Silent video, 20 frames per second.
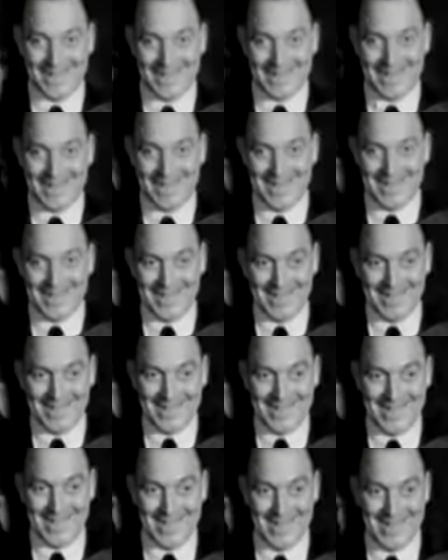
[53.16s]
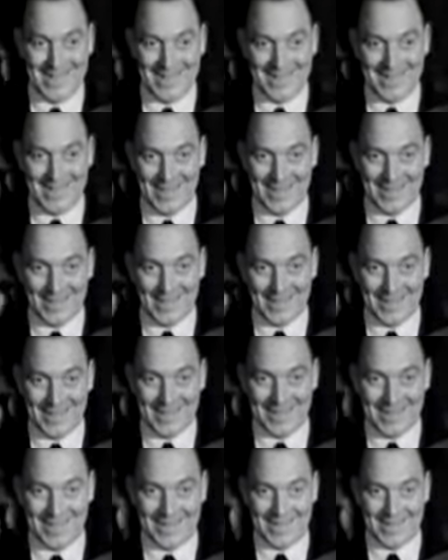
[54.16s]

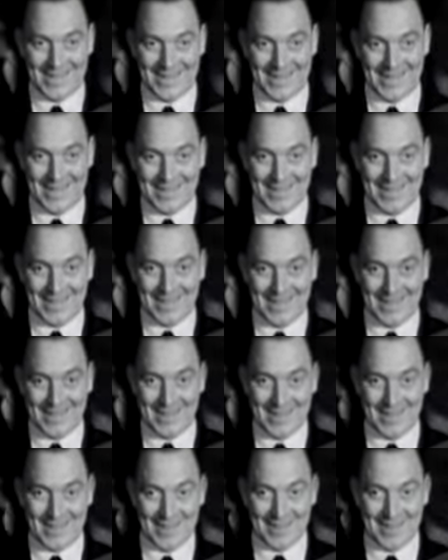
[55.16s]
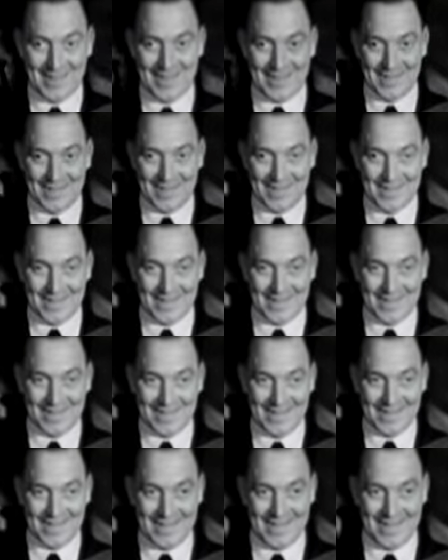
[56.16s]

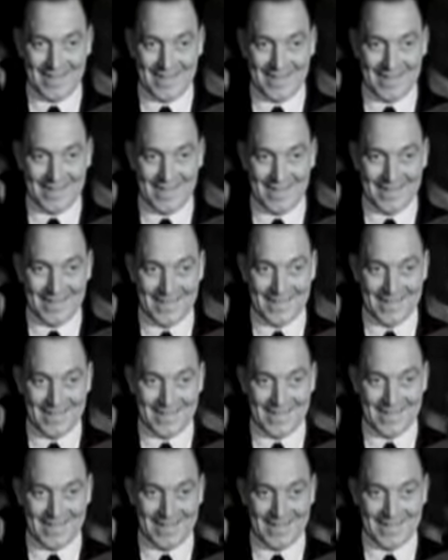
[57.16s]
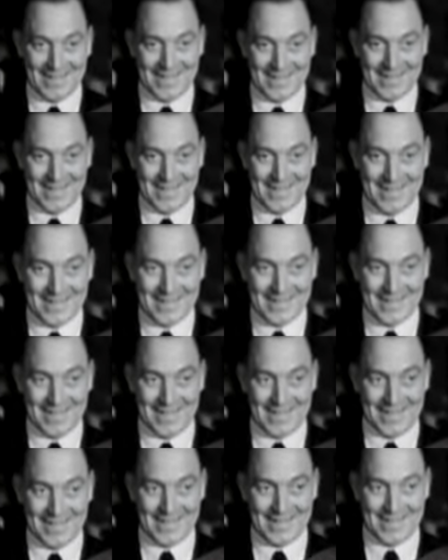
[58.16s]

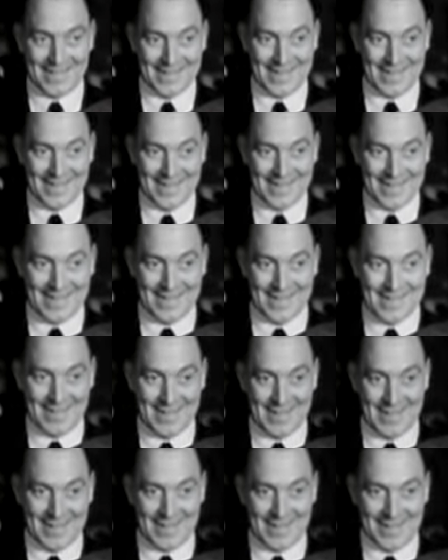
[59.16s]
[no speech]